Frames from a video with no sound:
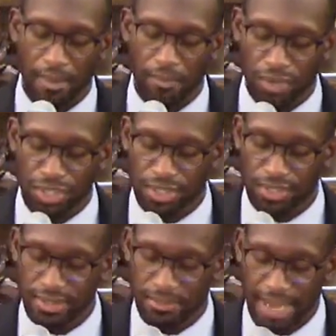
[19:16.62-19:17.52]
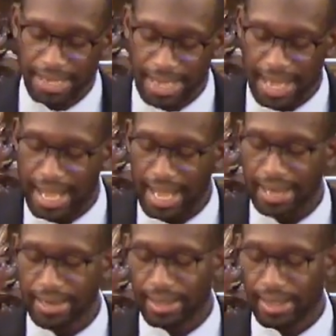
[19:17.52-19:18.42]
which is my
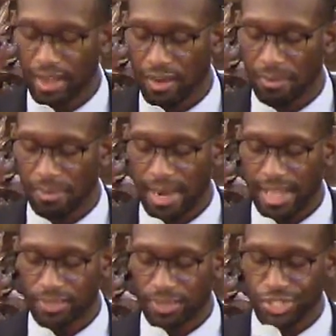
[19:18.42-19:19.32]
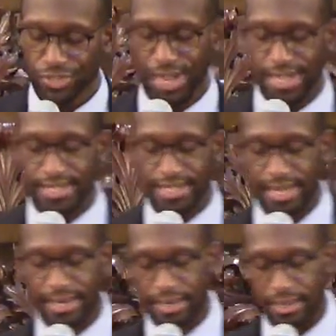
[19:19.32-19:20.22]
God, a help. And as we
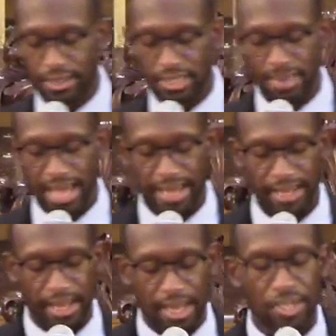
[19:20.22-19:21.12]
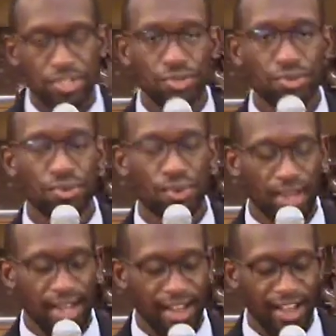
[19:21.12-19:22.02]
translate it, it looks back
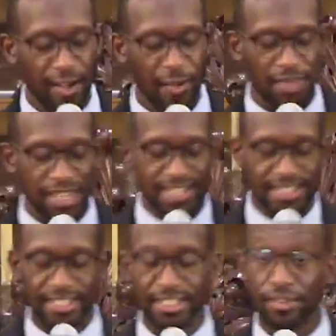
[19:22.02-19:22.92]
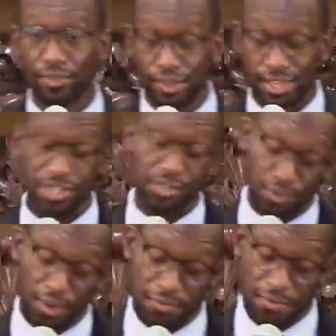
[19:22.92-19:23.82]
to his deliverance
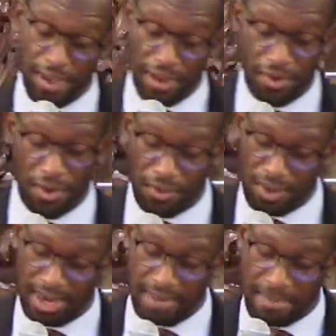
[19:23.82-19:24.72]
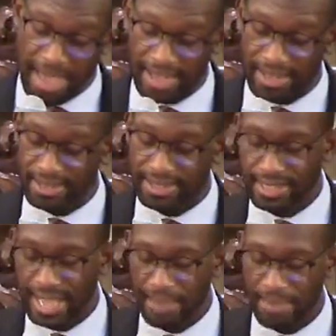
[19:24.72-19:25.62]
from Pharaoh when he made an
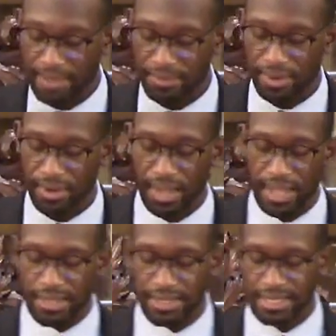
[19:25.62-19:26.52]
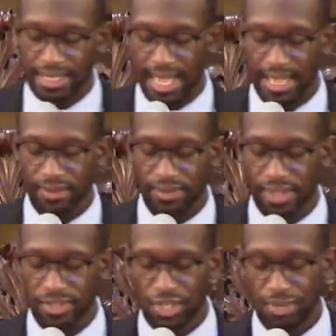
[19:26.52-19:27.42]
escape after the slaying of
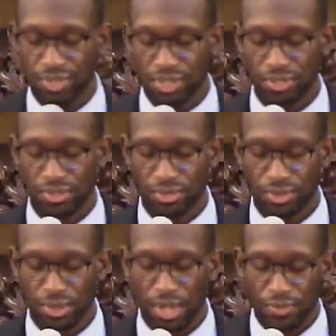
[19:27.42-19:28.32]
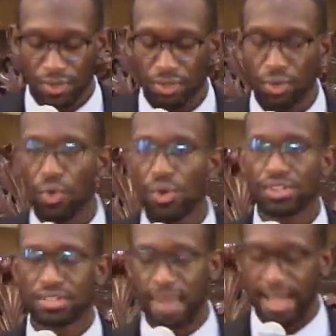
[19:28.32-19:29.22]
the Egyptians. Or the Lord
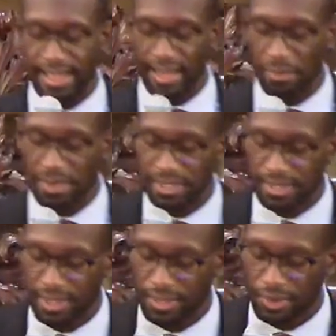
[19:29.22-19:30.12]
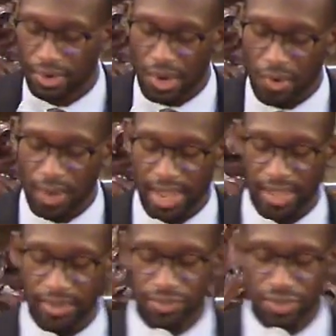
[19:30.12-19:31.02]
is my help is another
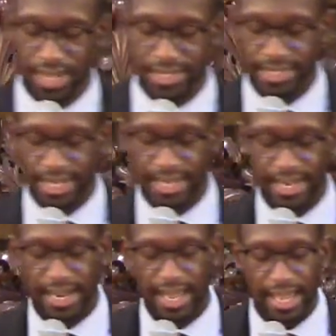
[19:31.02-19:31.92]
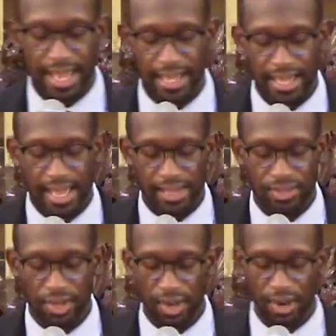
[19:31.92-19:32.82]
way of translating
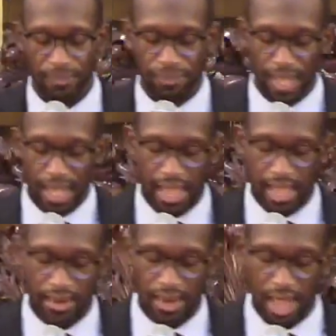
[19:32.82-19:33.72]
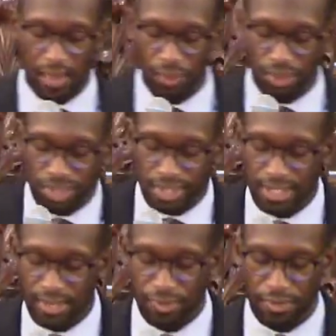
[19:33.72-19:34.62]
Eleazar, and will
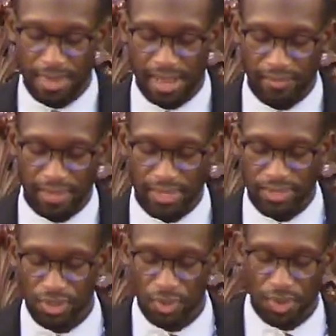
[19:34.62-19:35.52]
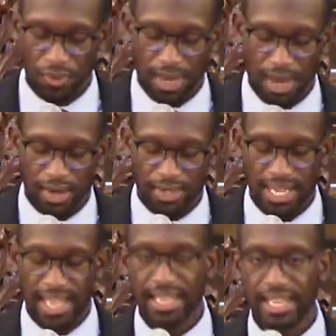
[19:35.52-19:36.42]
deliver me. And so when we are
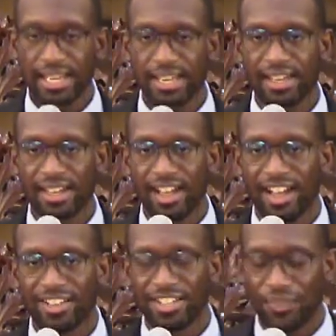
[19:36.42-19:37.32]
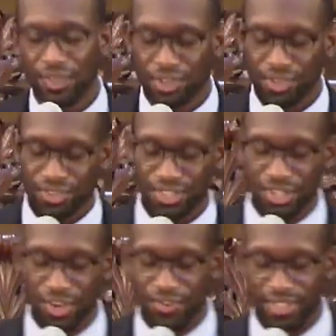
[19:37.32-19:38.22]
taking a difficult
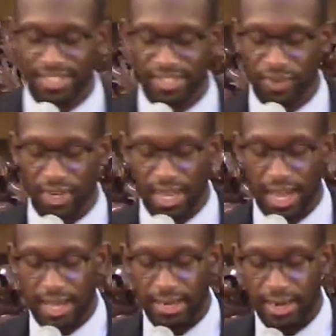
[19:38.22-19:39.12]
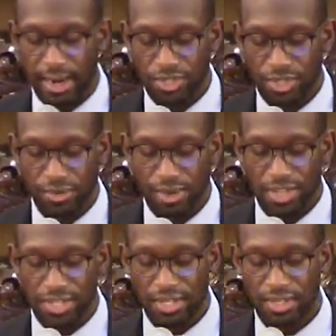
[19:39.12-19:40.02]
service for God and our
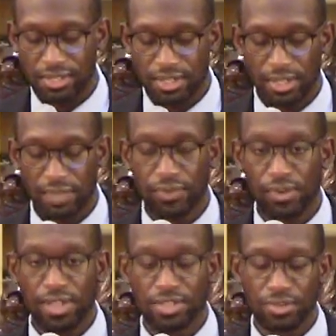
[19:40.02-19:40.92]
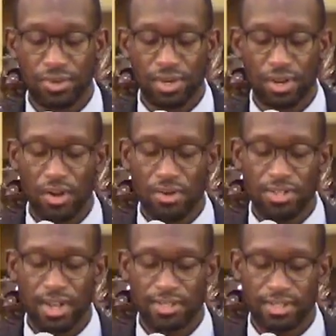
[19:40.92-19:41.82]
generation, it is good for us to
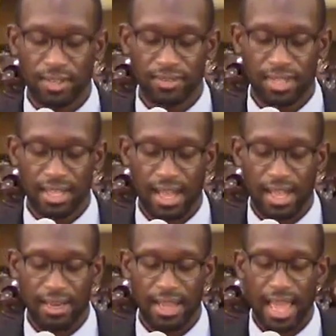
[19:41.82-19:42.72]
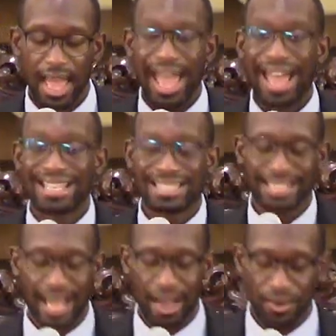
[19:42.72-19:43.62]
encourage ourselves in God
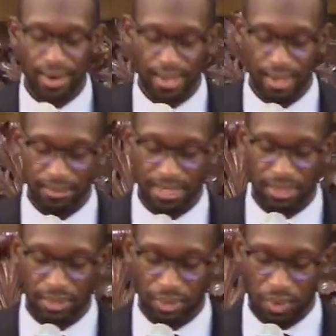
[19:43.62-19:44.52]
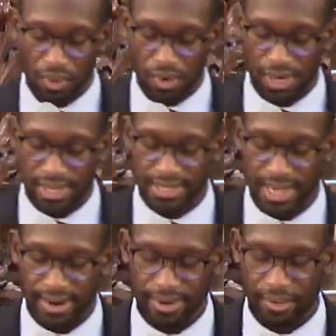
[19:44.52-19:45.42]
as our help, that the Lord is
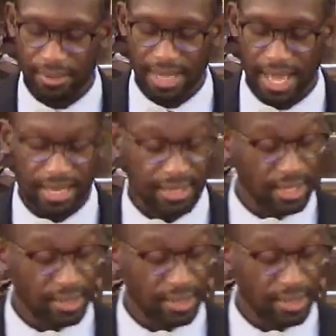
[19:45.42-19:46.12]
our help. And that is